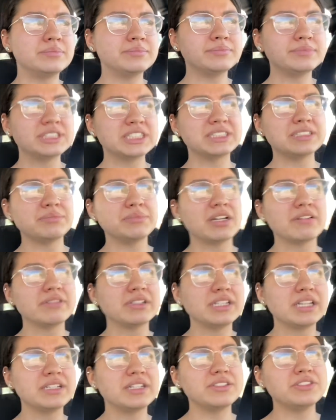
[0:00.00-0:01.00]
Since I'm not
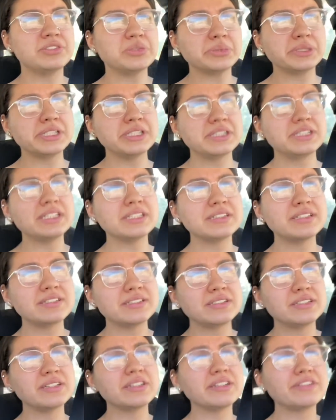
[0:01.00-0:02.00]
really gonna do anything
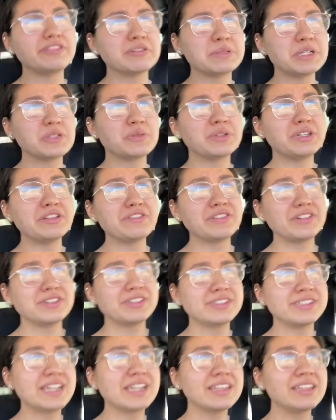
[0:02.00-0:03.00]
this year for my 21st,
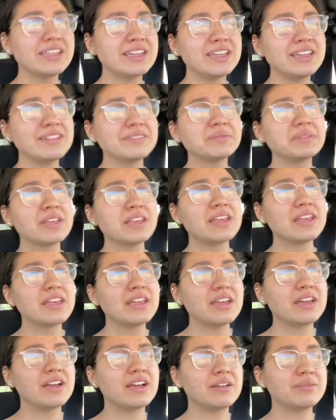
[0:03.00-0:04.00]
sadly,
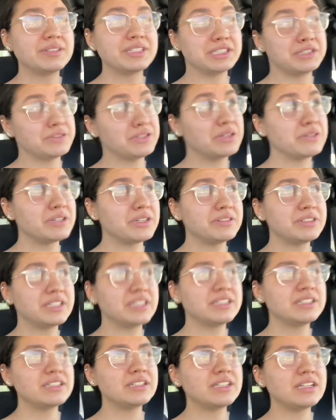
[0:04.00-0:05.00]
because of
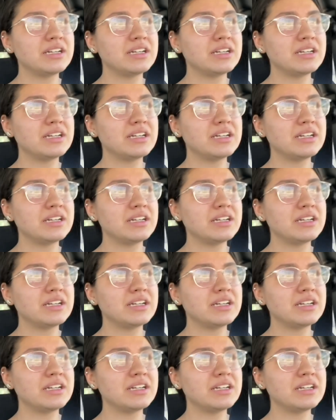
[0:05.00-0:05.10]
Corona,